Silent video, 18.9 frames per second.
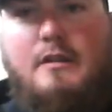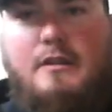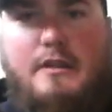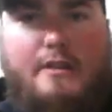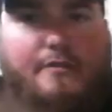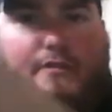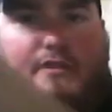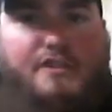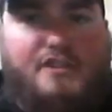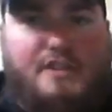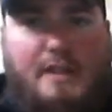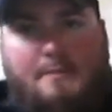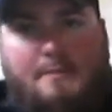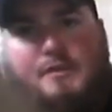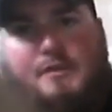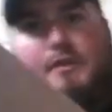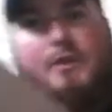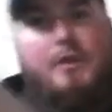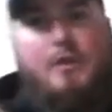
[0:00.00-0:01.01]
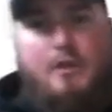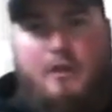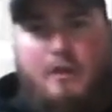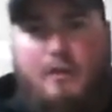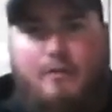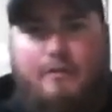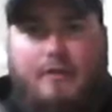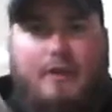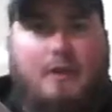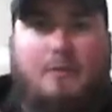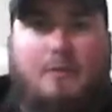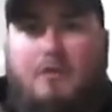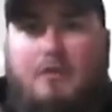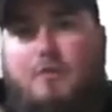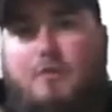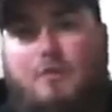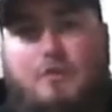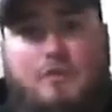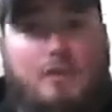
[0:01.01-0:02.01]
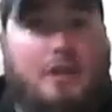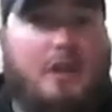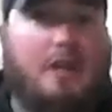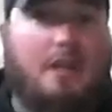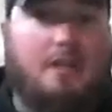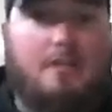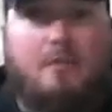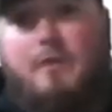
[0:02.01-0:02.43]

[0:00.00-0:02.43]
different shapes. If you're going to put tools or guns